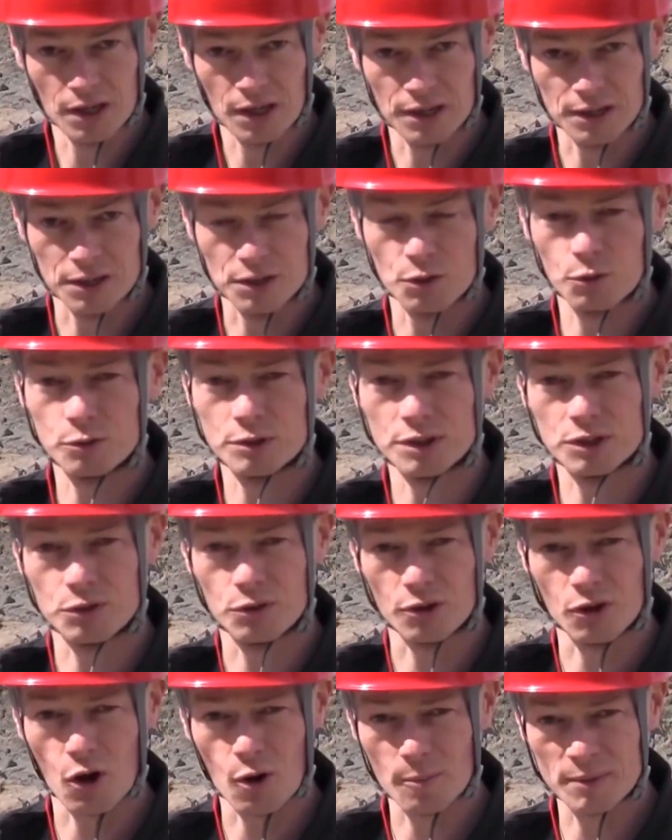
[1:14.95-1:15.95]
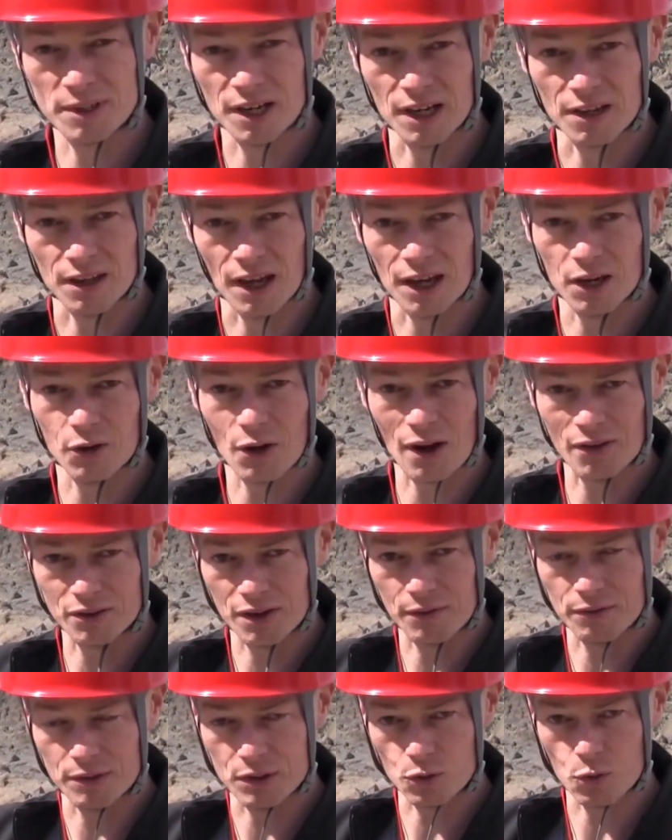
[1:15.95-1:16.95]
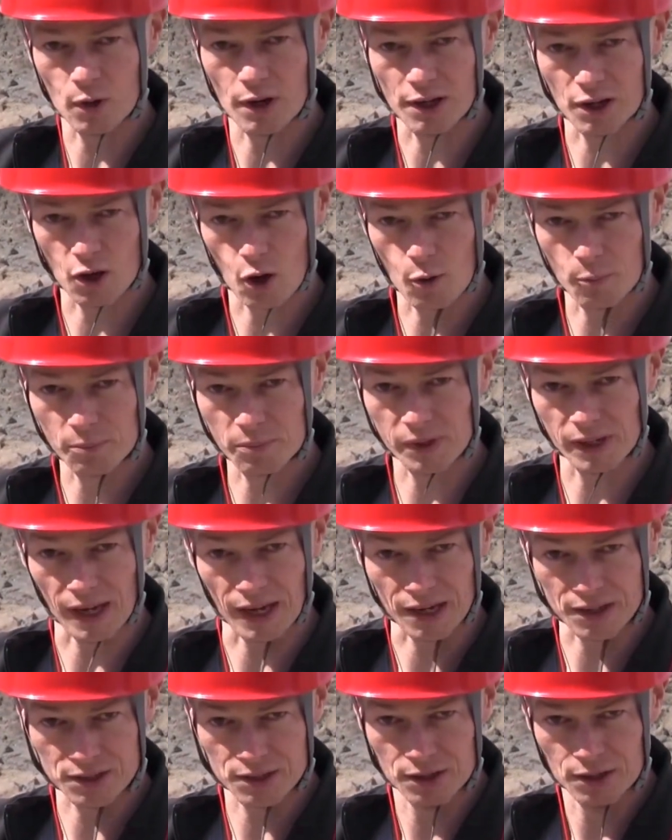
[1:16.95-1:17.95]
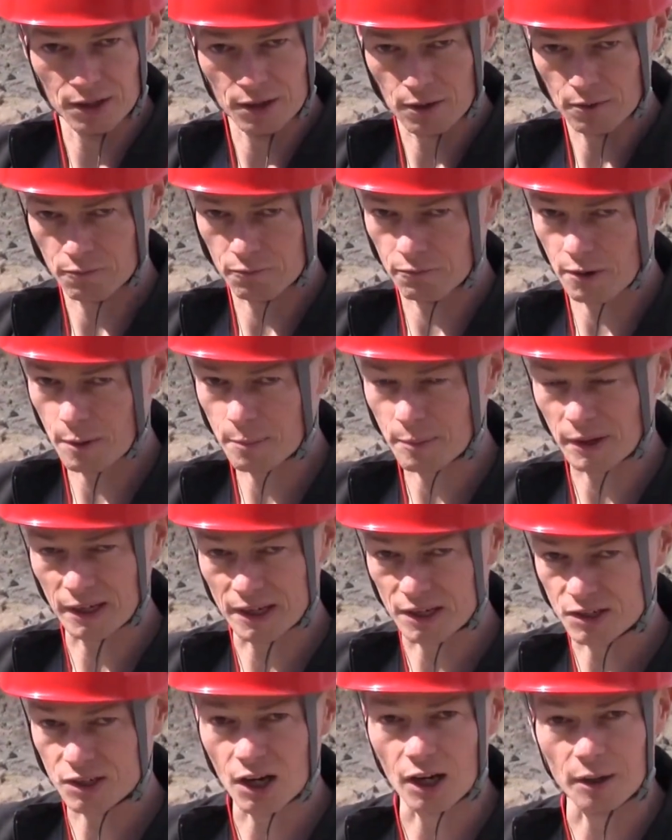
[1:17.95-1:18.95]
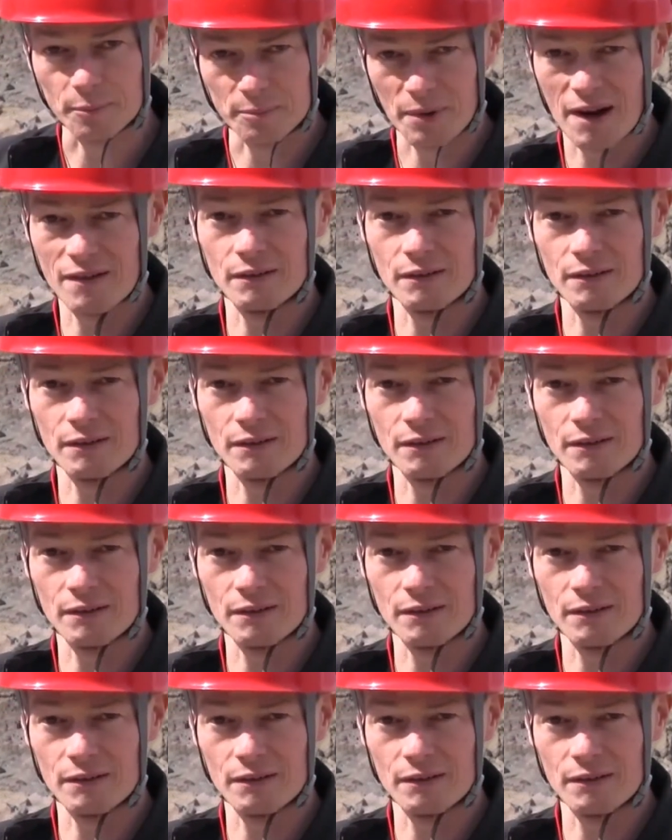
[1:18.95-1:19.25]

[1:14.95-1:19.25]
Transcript: And in order to accommodate that, you have to have this quite complex, ripply type